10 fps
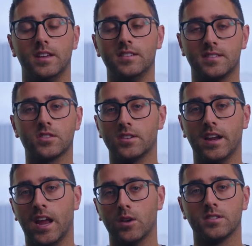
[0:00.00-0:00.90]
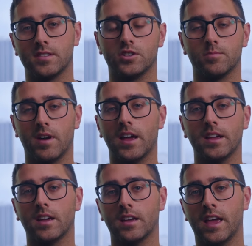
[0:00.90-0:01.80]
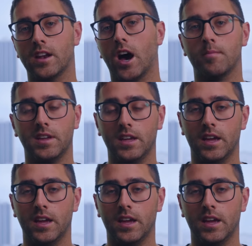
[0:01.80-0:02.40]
These Section 8 houses that you're buying cannot be